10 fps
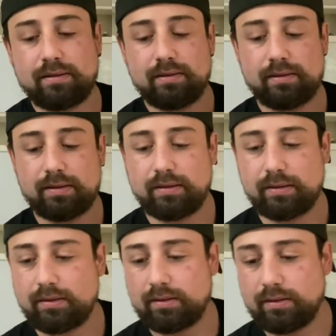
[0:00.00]

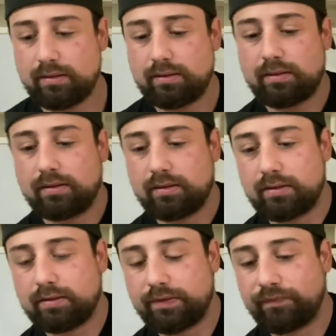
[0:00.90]

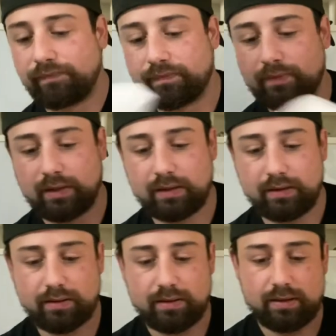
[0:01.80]

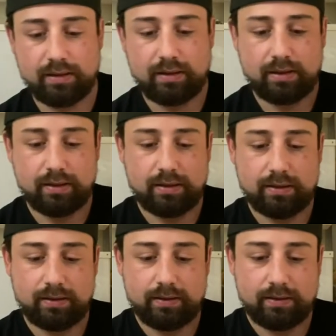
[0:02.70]

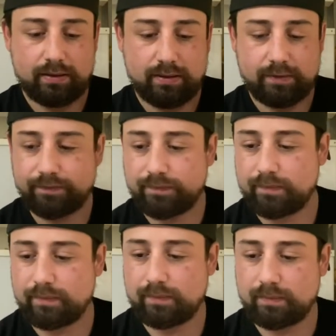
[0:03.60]

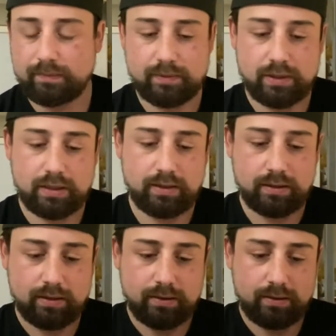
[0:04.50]

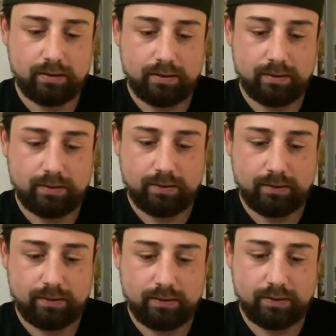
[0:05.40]

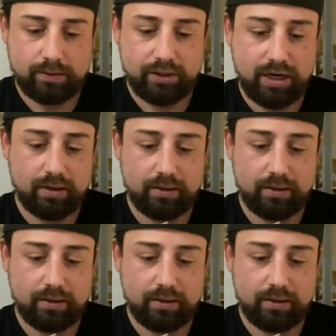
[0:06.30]
[no speech]